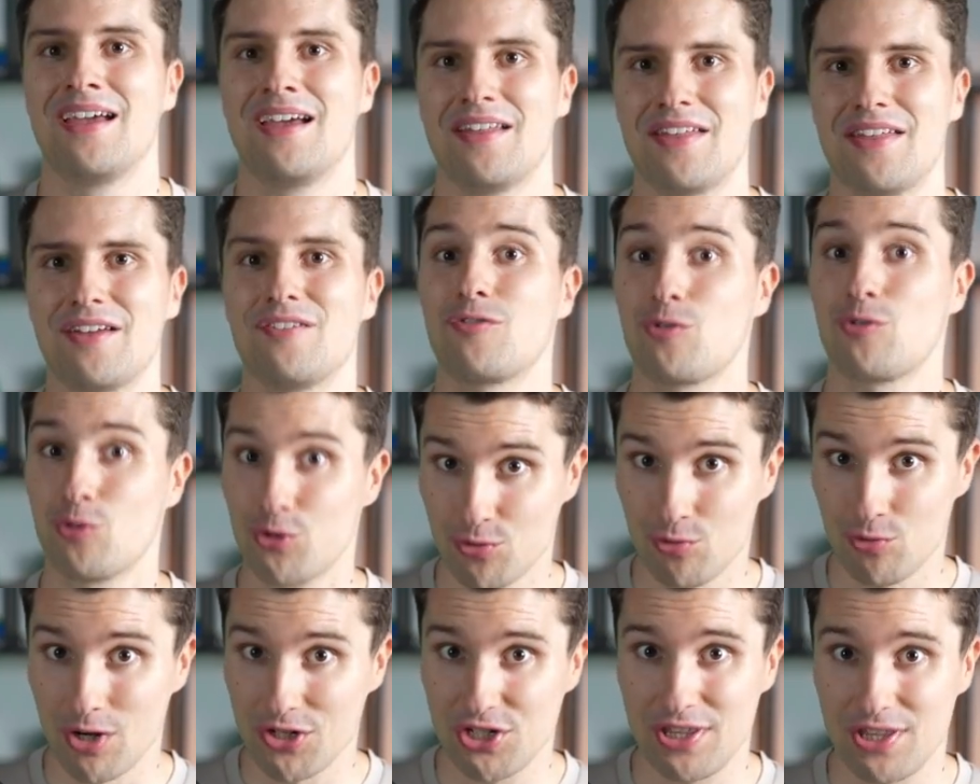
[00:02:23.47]
And of
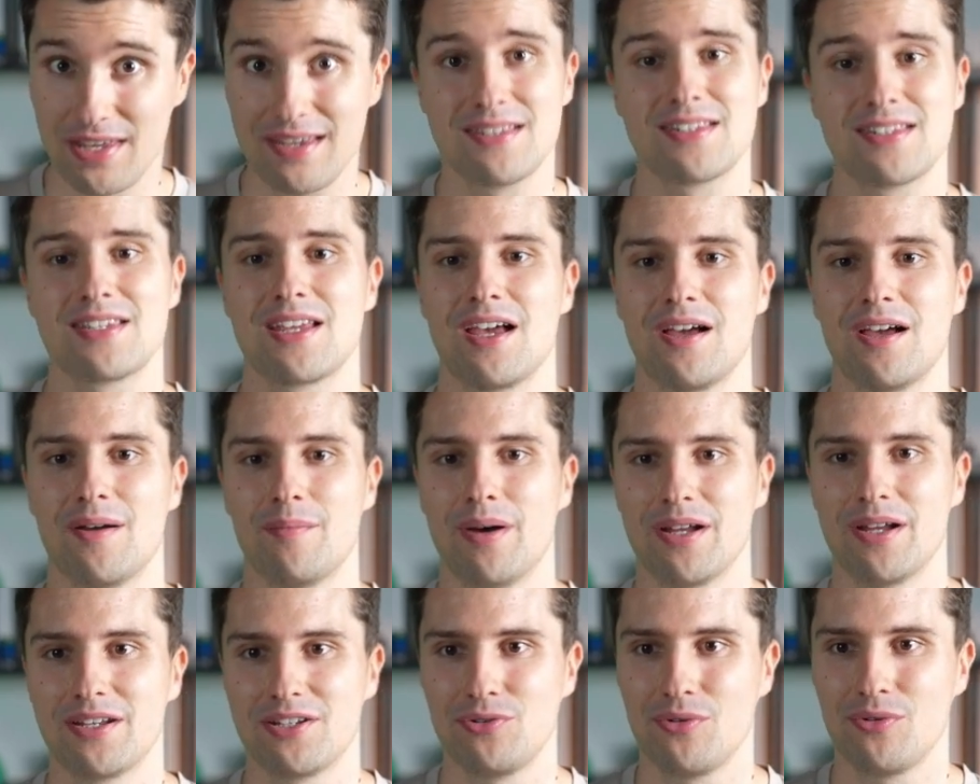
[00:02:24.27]
course, watch these,
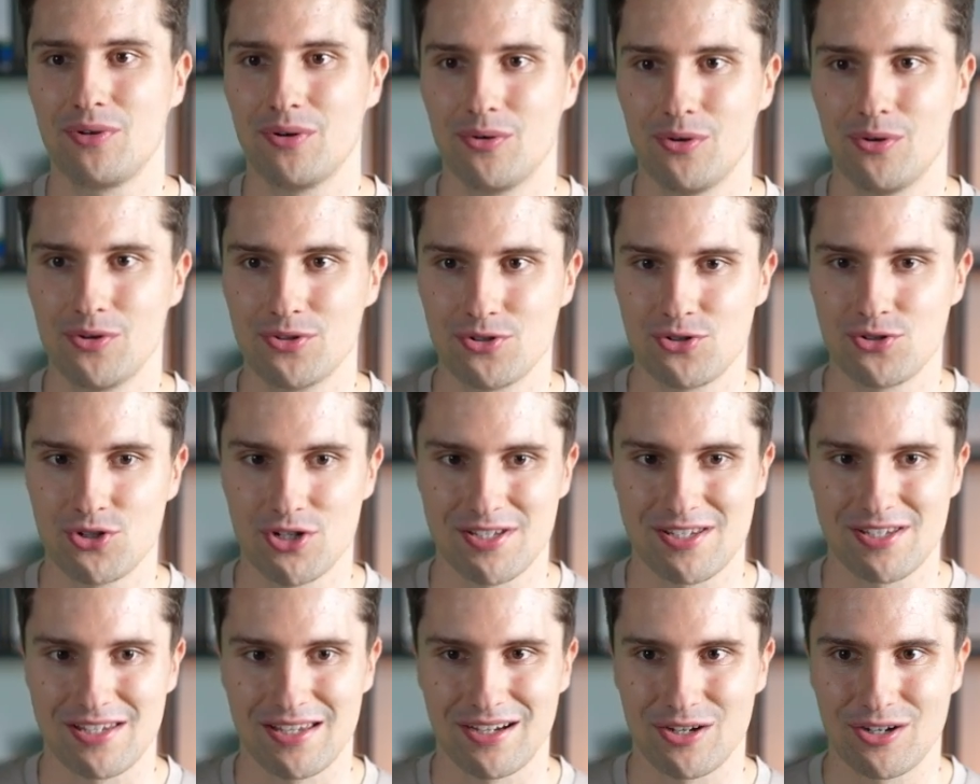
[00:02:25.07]
but you can also
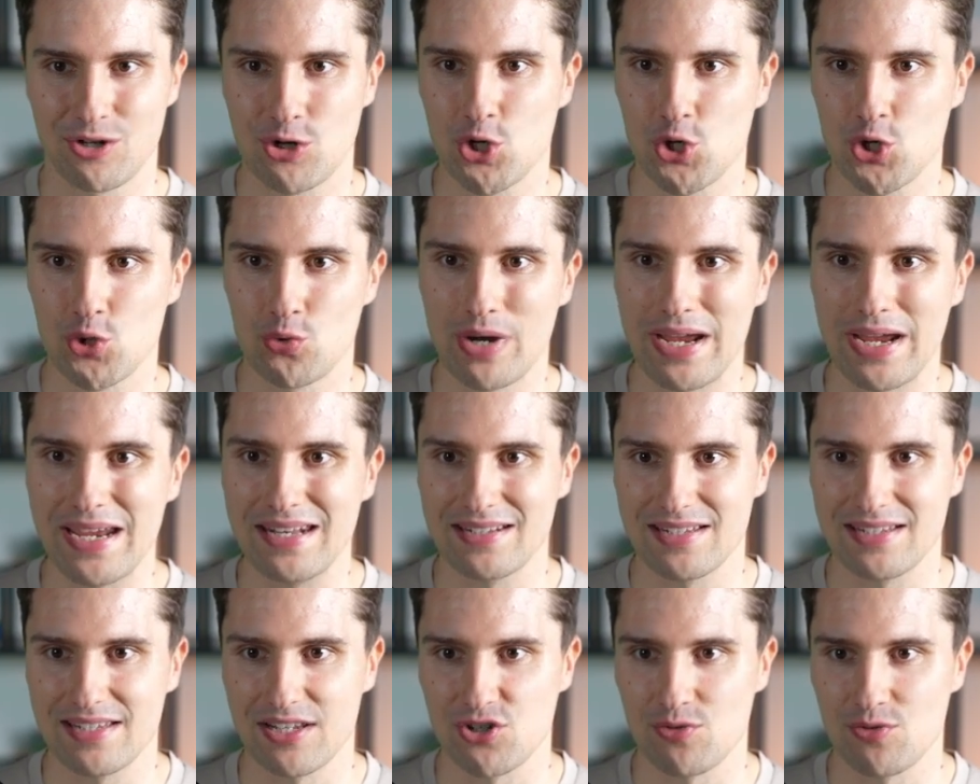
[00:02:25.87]
just
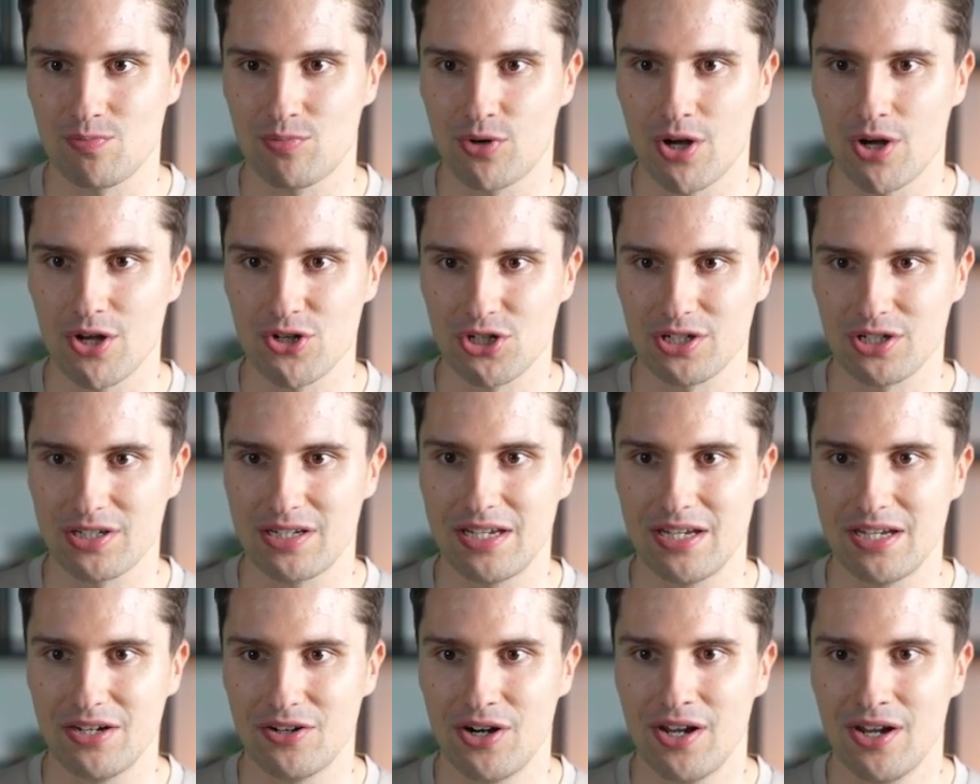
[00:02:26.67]
create such a project
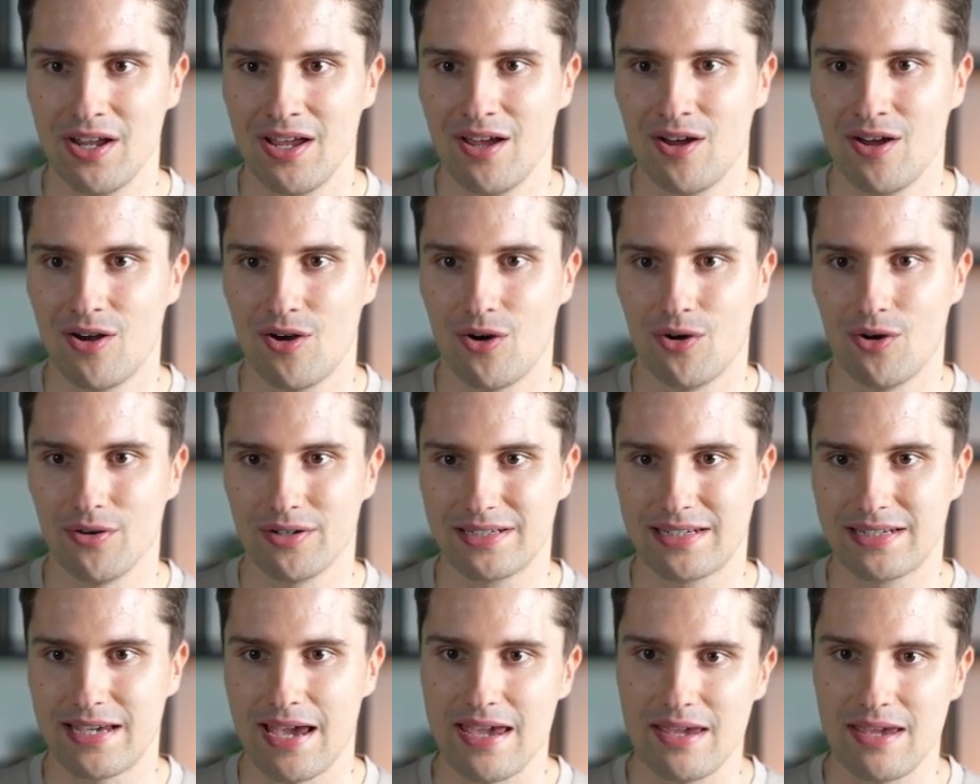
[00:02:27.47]
here on
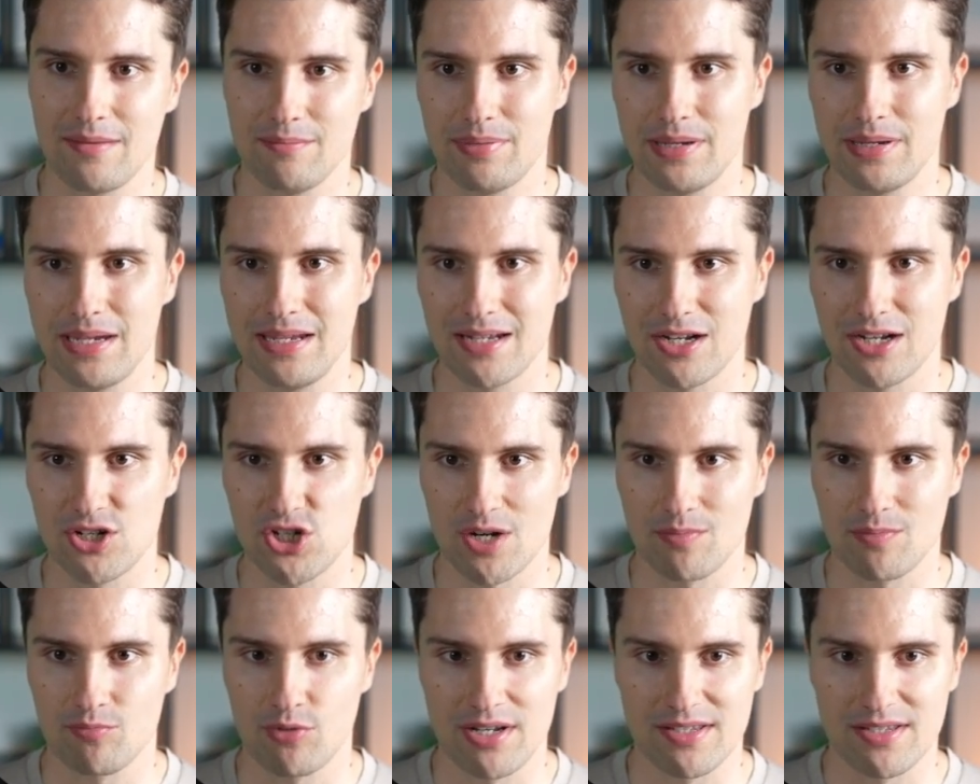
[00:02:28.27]

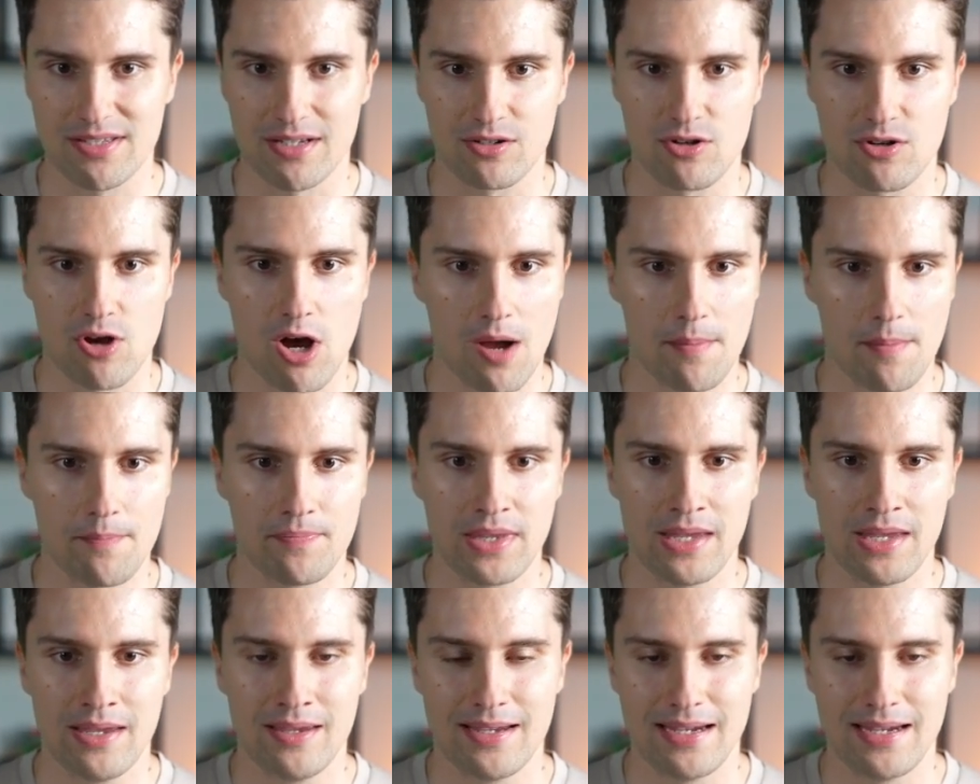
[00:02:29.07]
kmp.jetbrains.com,